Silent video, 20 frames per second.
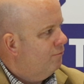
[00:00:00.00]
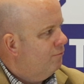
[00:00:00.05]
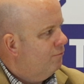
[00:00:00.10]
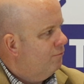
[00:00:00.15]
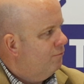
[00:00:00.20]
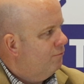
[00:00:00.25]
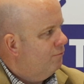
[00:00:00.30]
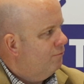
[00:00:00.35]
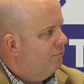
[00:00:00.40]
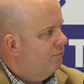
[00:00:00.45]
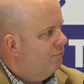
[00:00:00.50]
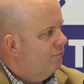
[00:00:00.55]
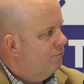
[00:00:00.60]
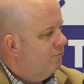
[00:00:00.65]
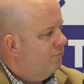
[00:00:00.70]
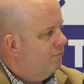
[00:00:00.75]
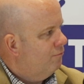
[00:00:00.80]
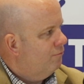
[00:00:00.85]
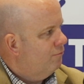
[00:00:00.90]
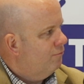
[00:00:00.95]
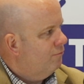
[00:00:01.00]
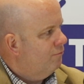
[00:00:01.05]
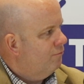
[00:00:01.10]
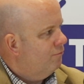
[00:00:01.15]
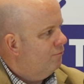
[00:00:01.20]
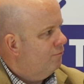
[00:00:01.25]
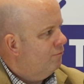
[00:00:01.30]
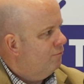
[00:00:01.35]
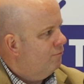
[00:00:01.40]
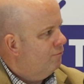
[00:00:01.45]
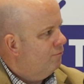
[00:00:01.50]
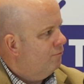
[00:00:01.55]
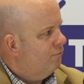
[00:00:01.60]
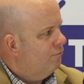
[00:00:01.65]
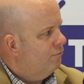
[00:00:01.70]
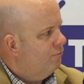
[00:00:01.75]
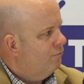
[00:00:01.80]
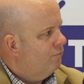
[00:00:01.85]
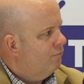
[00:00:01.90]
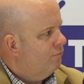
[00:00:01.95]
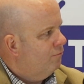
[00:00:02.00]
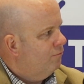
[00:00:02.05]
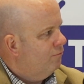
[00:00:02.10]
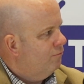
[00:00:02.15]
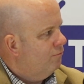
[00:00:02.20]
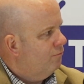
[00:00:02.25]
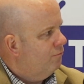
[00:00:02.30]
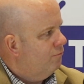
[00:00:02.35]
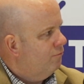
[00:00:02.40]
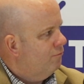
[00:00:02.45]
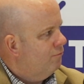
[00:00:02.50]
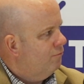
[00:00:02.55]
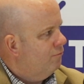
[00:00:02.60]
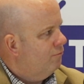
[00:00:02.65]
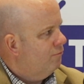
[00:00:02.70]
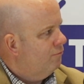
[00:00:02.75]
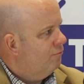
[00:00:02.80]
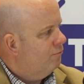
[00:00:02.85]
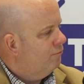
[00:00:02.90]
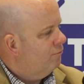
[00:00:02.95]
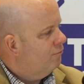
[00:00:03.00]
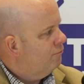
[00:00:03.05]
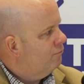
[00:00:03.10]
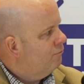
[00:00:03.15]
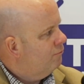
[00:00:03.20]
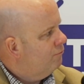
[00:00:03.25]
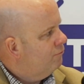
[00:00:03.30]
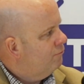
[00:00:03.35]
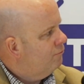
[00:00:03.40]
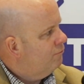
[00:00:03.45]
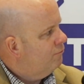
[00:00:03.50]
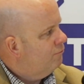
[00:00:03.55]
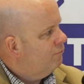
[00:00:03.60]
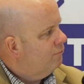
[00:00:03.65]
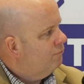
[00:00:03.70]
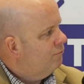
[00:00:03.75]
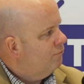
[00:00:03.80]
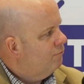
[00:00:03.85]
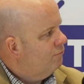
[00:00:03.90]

No words are spoken by the person on screen.